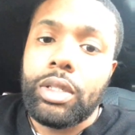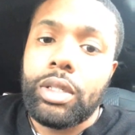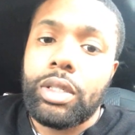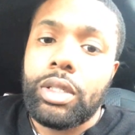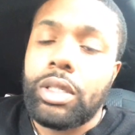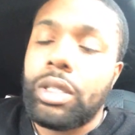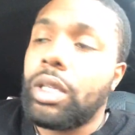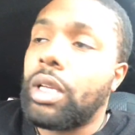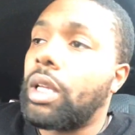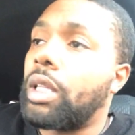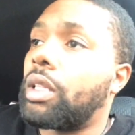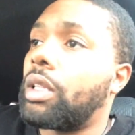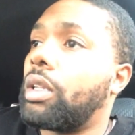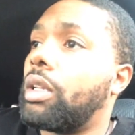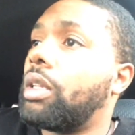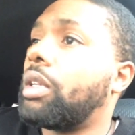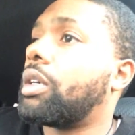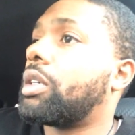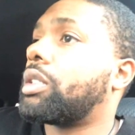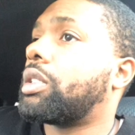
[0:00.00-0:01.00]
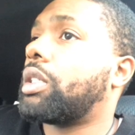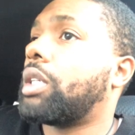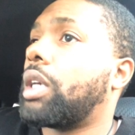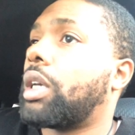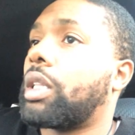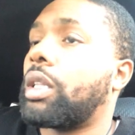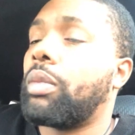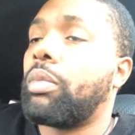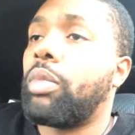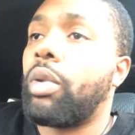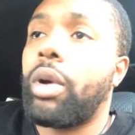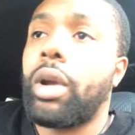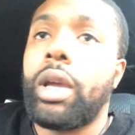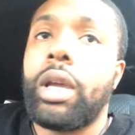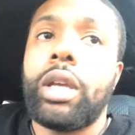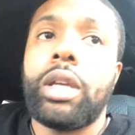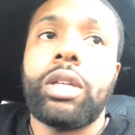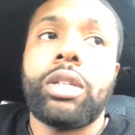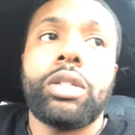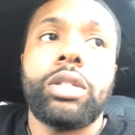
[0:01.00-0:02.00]
She got the look, she got the
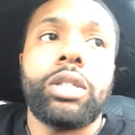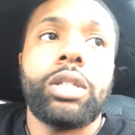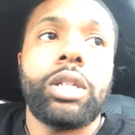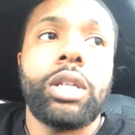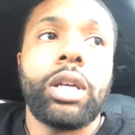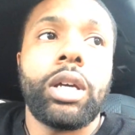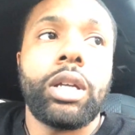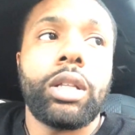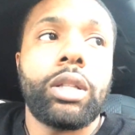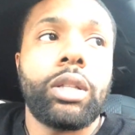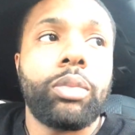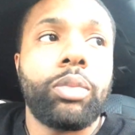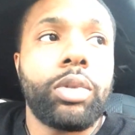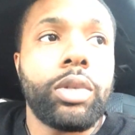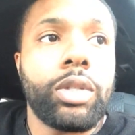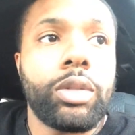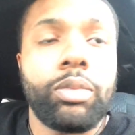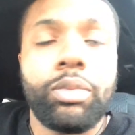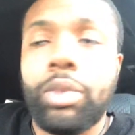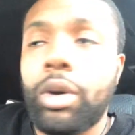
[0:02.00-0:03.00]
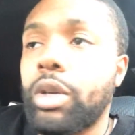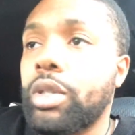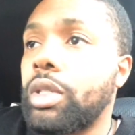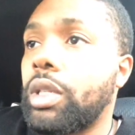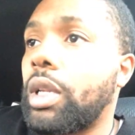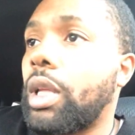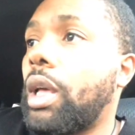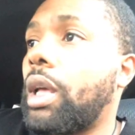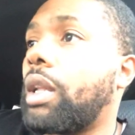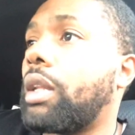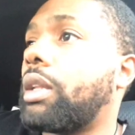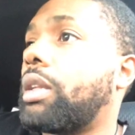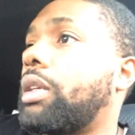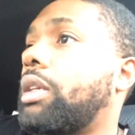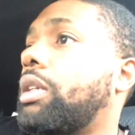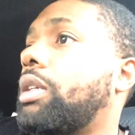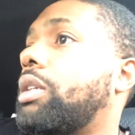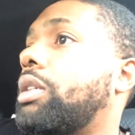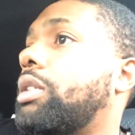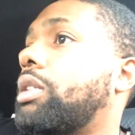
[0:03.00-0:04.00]
brain, she got the
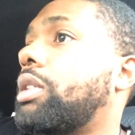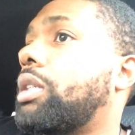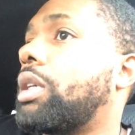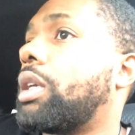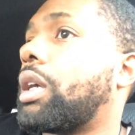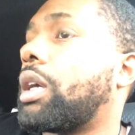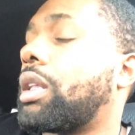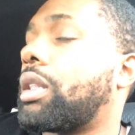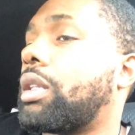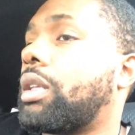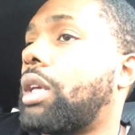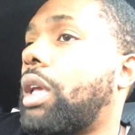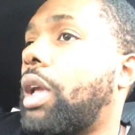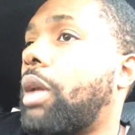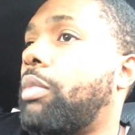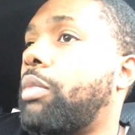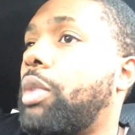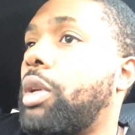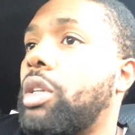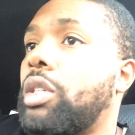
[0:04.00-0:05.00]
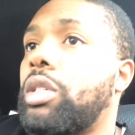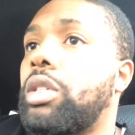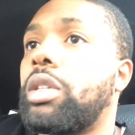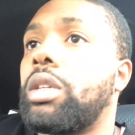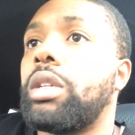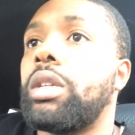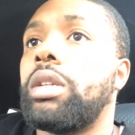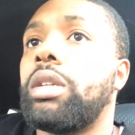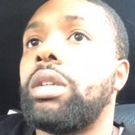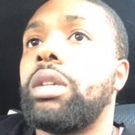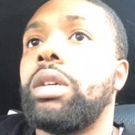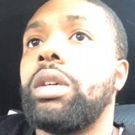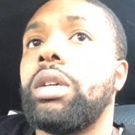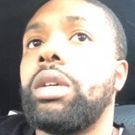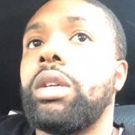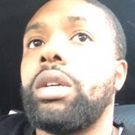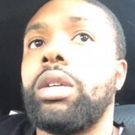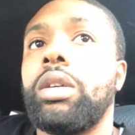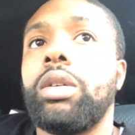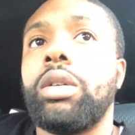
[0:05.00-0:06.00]
personality, she got the ambition,
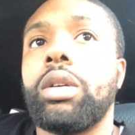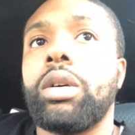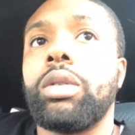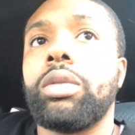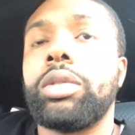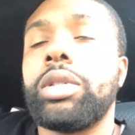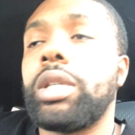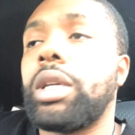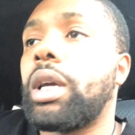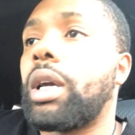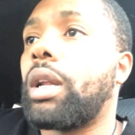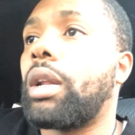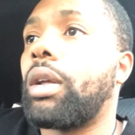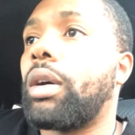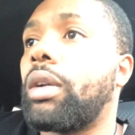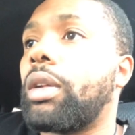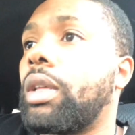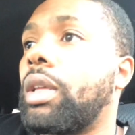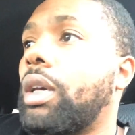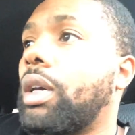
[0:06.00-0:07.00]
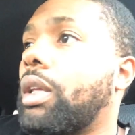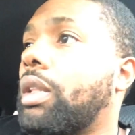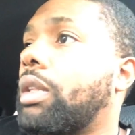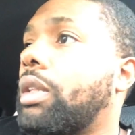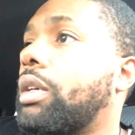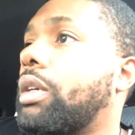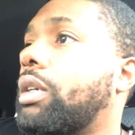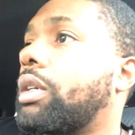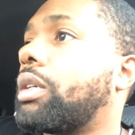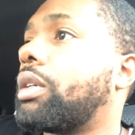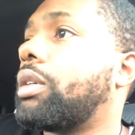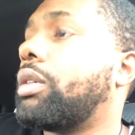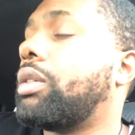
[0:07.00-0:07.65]
she got it all together,